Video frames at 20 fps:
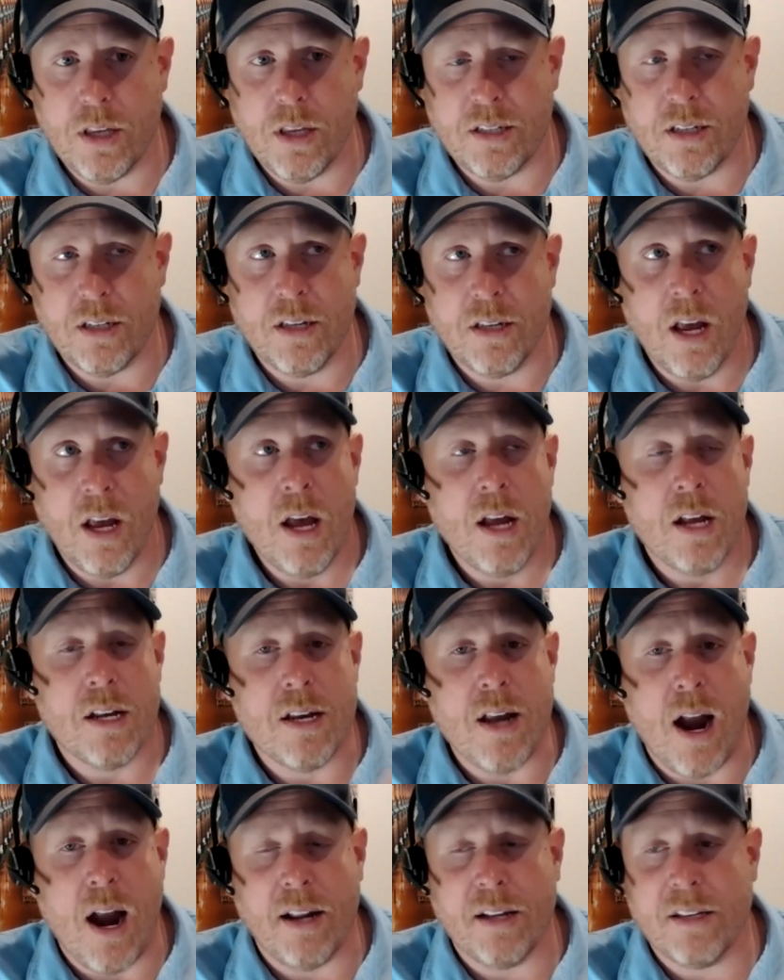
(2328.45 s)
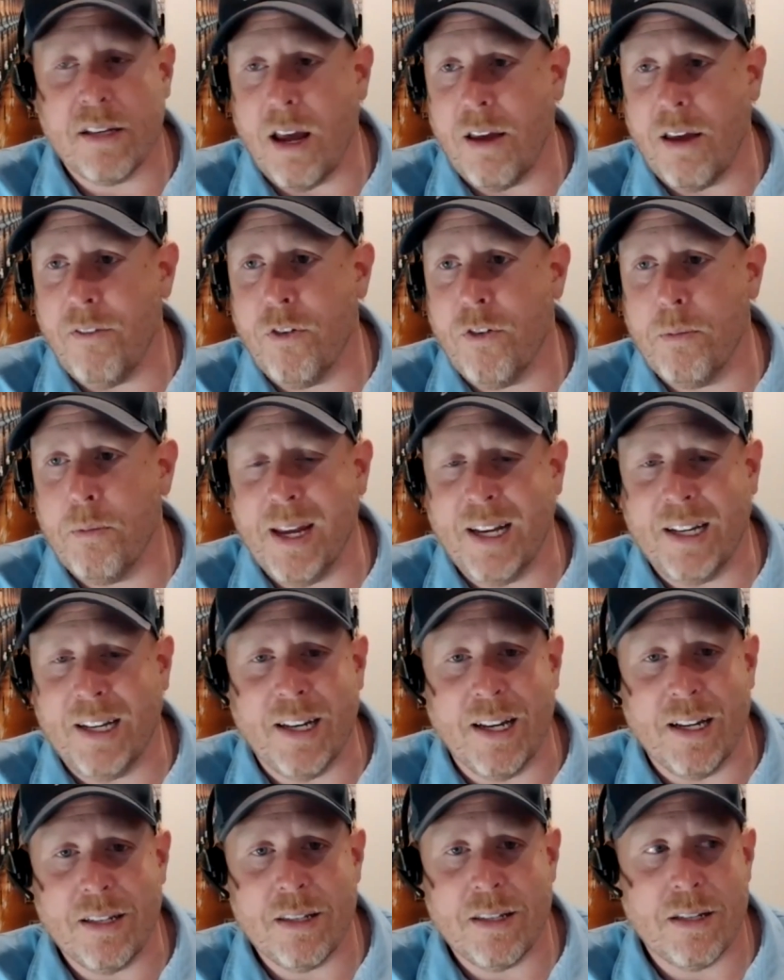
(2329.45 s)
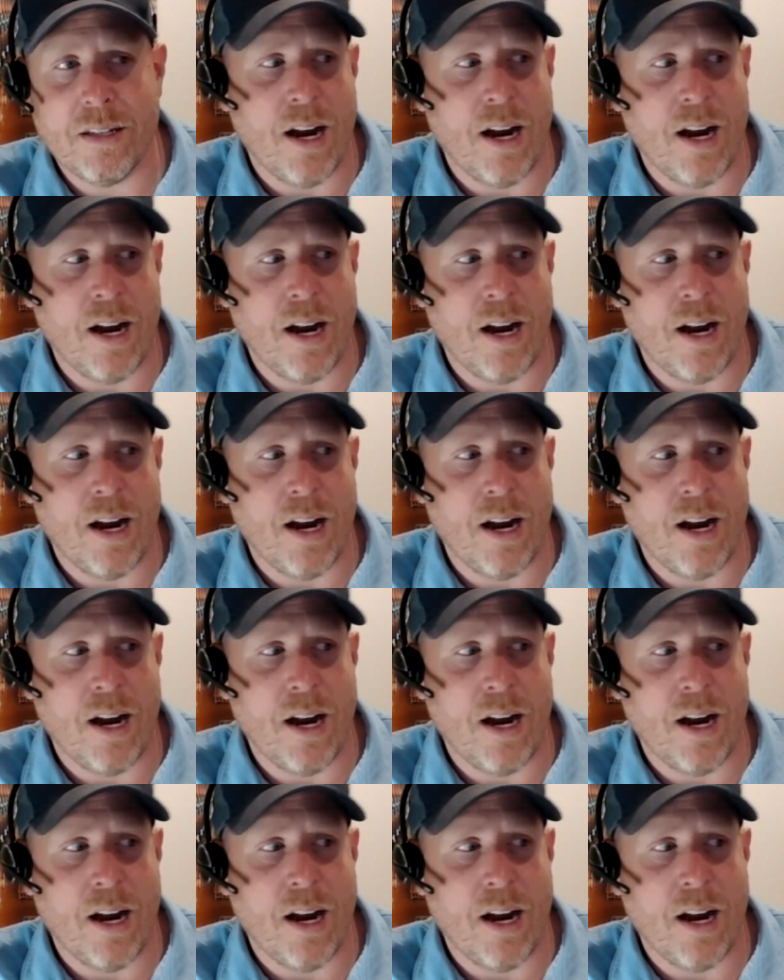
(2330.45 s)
This is not a time for meekness,